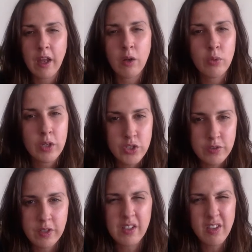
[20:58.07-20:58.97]
And I would have just
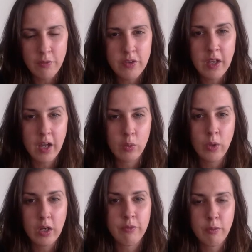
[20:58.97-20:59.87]
like toughed it out and
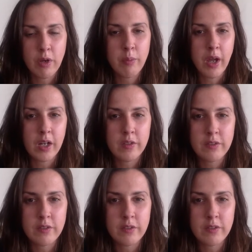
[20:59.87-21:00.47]
waited for my body